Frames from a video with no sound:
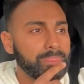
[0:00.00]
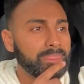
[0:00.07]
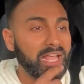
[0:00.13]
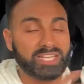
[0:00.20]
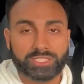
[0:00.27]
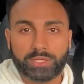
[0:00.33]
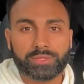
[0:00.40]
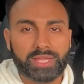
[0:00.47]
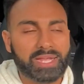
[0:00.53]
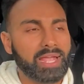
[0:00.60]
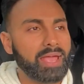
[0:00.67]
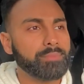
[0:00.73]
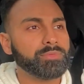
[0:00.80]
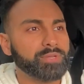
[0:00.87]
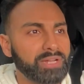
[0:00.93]
I still think
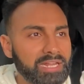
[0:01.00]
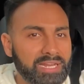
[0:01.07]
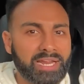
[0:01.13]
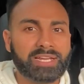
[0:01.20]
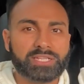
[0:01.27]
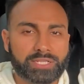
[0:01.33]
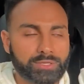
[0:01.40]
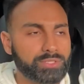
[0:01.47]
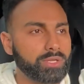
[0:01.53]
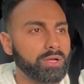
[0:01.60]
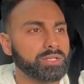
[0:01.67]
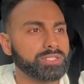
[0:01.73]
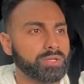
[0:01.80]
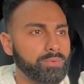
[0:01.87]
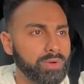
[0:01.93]
an M3 E92 is
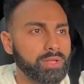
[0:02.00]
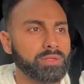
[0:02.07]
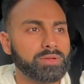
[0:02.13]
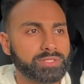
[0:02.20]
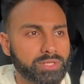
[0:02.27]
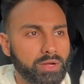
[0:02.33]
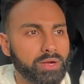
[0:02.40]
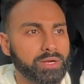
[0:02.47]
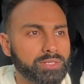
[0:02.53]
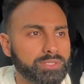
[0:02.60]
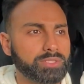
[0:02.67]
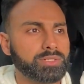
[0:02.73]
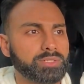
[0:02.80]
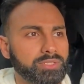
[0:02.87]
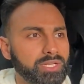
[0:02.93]
also one of those
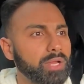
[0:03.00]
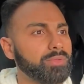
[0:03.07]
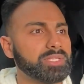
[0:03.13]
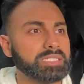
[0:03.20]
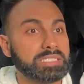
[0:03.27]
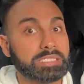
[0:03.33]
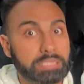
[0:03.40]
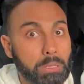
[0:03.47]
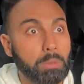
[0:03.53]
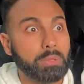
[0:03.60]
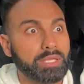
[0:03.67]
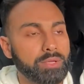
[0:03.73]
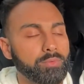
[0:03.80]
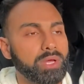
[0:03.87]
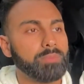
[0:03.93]
cars. You know, this isn't the
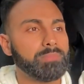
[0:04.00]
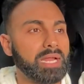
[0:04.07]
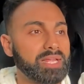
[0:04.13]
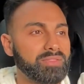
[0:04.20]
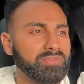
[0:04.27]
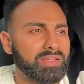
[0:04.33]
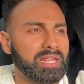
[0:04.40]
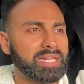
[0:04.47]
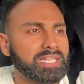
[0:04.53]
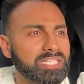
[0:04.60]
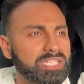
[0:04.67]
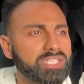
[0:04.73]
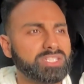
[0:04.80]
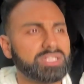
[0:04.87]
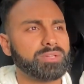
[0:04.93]
only one, but I feel like
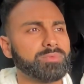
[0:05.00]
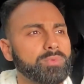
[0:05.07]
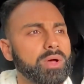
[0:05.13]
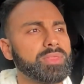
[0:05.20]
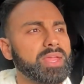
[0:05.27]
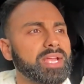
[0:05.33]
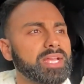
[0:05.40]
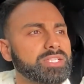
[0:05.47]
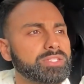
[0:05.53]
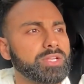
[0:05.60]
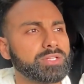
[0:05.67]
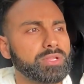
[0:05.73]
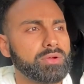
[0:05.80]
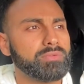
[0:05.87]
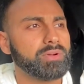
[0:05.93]
this is a one that gets
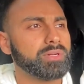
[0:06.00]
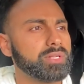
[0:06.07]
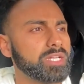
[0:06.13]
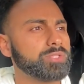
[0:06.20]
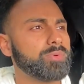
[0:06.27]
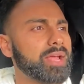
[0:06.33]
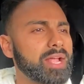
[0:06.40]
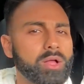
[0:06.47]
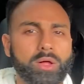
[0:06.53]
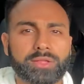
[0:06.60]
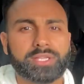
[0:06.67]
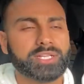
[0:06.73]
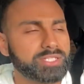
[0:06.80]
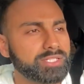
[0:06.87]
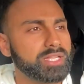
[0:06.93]
looked over. That's why I
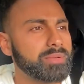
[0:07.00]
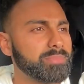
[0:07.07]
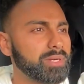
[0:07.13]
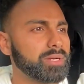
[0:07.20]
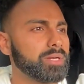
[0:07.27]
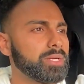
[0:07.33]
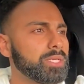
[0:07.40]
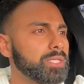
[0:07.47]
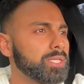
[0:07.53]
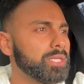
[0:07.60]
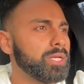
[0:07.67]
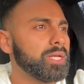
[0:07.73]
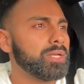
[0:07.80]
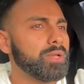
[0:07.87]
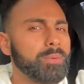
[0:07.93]
called it a sleeper.
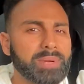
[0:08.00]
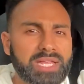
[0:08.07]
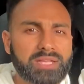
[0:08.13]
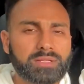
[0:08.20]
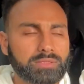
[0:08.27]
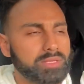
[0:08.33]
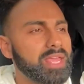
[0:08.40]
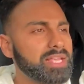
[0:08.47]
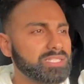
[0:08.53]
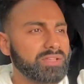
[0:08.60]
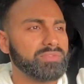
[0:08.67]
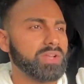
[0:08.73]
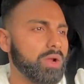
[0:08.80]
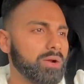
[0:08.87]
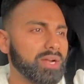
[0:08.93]
Nobody thinks
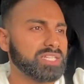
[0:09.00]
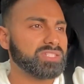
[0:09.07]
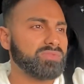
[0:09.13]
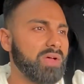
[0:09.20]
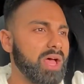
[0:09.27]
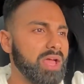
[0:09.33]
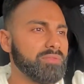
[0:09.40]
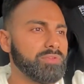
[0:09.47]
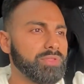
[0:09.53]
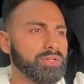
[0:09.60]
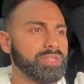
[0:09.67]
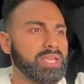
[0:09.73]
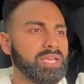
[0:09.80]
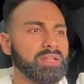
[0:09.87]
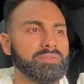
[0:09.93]
of an RS5 when they're
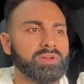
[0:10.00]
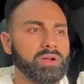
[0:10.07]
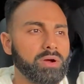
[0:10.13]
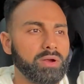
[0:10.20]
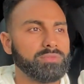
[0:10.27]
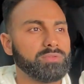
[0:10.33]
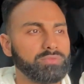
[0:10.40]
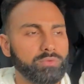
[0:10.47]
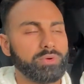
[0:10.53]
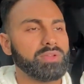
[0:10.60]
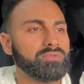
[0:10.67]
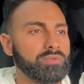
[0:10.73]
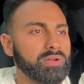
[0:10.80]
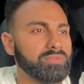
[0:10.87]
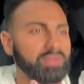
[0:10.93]
thinking of a car for
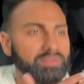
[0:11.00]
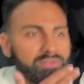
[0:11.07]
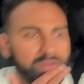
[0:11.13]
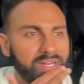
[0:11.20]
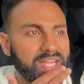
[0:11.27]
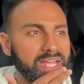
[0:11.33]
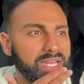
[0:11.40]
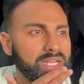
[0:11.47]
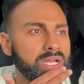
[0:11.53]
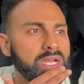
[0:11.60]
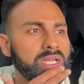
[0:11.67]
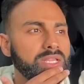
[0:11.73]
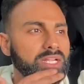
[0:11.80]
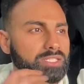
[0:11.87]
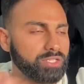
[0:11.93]
40, 45
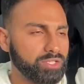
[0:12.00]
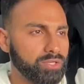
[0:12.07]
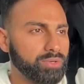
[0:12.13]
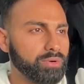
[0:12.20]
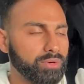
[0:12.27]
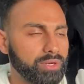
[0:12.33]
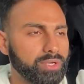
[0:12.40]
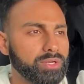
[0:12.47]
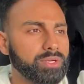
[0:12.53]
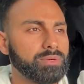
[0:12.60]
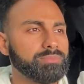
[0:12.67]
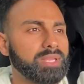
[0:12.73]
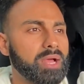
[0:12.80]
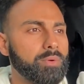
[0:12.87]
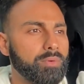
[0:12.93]
grand. That's a two-door
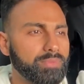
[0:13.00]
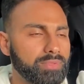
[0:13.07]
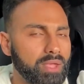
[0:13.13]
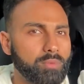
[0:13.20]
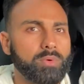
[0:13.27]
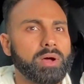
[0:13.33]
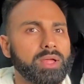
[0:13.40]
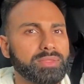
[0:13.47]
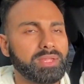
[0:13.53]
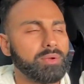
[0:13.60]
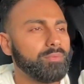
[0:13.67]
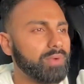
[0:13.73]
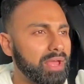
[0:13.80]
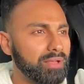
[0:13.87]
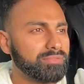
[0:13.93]
coupe that they want,
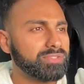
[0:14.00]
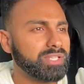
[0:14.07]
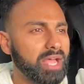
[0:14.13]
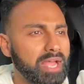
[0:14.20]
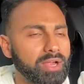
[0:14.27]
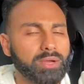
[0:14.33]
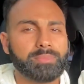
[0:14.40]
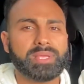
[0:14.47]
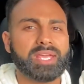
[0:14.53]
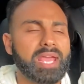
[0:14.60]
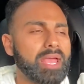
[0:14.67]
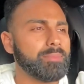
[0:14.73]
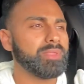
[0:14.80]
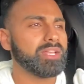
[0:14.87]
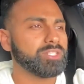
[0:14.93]
that revs, high
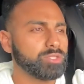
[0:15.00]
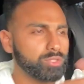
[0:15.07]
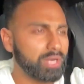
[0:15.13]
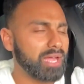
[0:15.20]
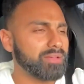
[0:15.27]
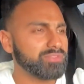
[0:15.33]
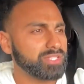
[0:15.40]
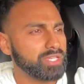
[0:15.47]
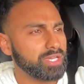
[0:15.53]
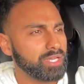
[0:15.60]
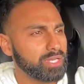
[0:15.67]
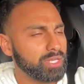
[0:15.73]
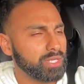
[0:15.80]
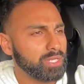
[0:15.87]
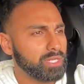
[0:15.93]
RPM, that drives
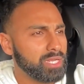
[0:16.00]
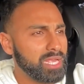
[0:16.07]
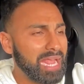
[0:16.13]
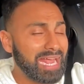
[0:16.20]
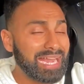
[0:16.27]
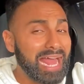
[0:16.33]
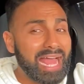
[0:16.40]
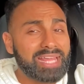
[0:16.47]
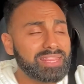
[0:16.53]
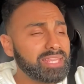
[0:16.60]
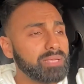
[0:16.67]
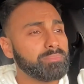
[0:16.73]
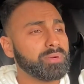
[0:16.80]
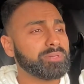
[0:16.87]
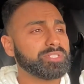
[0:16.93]
good. And I
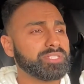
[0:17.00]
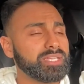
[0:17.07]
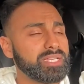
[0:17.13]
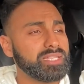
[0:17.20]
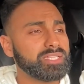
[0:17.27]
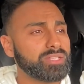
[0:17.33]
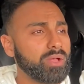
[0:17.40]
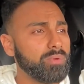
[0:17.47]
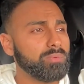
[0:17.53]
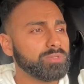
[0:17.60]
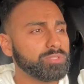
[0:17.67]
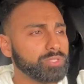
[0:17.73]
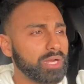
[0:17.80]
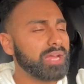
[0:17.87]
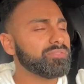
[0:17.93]
think personally, this
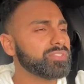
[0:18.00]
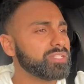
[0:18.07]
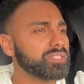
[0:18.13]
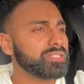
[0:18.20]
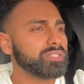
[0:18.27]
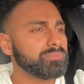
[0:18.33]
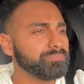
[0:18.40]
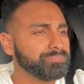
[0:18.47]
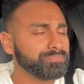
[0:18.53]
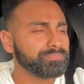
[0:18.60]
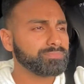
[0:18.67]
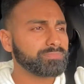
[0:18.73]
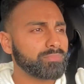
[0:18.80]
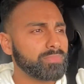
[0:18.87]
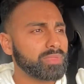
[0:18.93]
all-wheel drive
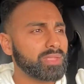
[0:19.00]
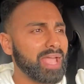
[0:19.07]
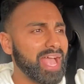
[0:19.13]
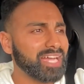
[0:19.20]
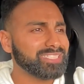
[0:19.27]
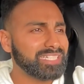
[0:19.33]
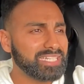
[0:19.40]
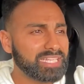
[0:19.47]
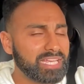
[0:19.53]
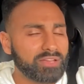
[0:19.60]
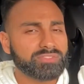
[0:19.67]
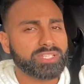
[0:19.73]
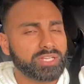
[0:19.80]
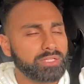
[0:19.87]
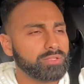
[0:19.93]
system actually
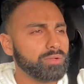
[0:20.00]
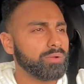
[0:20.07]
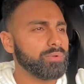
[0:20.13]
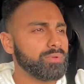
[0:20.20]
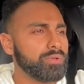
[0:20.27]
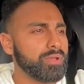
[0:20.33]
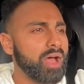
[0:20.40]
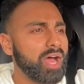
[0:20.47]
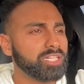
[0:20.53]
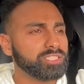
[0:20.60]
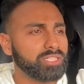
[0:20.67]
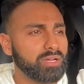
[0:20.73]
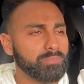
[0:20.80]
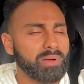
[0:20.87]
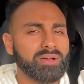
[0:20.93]
gives it a little notch
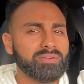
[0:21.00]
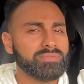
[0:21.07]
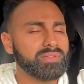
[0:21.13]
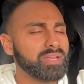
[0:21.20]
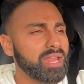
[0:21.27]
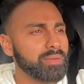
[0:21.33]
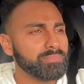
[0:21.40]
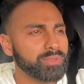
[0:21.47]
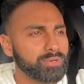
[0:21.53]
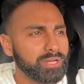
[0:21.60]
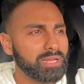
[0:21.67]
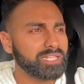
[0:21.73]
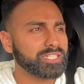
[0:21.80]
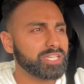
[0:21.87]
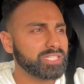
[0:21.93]
above an
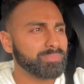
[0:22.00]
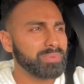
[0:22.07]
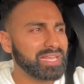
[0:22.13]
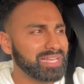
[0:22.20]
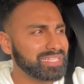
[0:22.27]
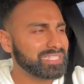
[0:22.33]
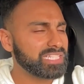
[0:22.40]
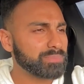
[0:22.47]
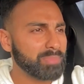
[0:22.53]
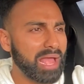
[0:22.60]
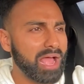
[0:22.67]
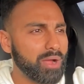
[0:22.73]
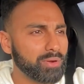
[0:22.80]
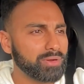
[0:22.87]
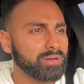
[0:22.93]
M3 just because it's
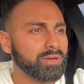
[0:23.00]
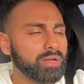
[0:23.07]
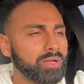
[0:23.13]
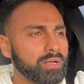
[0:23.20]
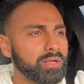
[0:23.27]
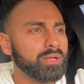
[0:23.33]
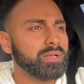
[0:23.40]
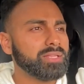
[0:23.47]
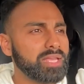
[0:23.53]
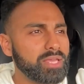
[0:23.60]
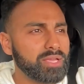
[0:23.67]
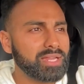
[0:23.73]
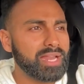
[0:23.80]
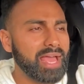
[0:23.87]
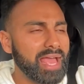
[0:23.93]
power that
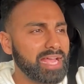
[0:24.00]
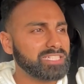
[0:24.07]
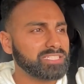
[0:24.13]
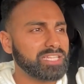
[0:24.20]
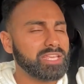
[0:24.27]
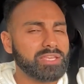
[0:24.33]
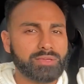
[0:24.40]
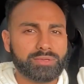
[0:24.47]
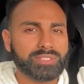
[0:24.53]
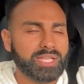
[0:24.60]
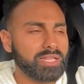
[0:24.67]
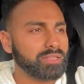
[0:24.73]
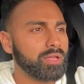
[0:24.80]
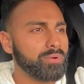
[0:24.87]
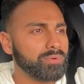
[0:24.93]
you can actually use
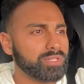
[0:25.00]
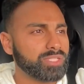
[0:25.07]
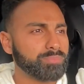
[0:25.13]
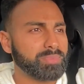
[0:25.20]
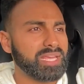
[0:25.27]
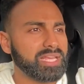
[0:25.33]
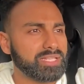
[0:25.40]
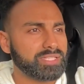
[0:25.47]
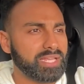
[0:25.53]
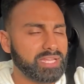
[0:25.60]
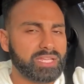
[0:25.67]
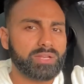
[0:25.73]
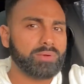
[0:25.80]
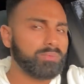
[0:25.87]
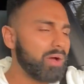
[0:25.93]
at lower speeds, like,
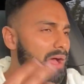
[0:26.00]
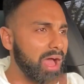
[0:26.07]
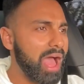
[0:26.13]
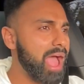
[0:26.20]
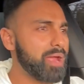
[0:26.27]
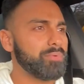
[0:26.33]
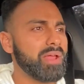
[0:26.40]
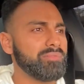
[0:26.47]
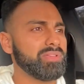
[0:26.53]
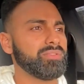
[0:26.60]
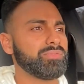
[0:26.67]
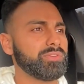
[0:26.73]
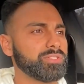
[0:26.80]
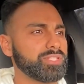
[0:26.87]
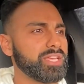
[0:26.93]
you know, high
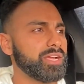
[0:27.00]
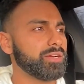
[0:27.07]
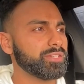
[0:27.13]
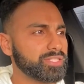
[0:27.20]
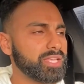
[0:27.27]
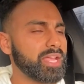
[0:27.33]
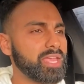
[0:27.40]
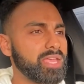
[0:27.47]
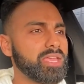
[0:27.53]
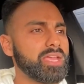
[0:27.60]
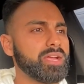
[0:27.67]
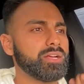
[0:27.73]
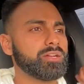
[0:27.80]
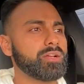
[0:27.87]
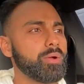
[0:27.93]
revving first gear or second
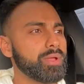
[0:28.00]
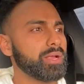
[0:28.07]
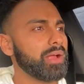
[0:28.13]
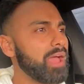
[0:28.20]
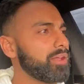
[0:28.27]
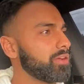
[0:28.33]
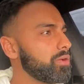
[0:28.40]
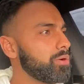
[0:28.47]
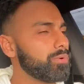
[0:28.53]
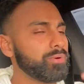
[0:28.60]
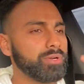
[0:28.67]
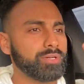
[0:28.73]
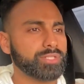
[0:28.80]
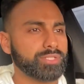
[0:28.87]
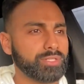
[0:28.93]
gear, going out of
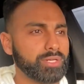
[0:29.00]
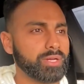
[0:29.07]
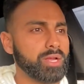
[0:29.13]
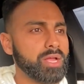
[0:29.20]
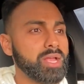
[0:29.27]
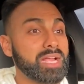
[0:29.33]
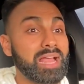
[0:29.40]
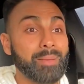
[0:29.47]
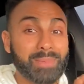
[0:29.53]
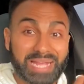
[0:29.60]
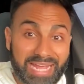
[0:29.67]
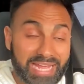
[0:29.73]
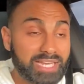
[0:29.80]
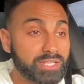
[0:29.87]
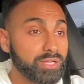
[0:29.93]
corners or
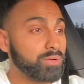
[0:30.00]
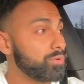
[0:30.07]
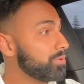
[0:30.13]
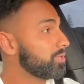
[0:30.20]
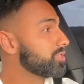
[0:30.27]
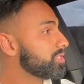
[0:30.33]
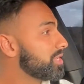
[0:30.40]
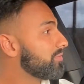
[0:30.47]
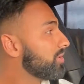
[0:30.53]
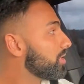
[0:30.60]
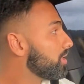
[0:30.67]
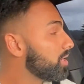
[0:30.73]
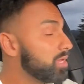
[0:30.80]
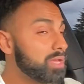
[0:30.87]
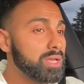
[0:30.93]
coming into corners
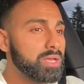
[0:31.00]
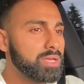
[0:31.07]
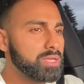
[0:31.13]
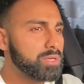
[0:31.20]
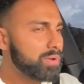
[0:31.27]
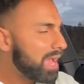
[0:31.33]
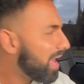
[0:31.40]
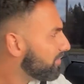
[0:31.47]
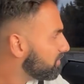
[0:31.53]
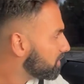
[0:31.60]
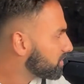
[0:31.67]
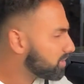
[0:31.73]
even. You have this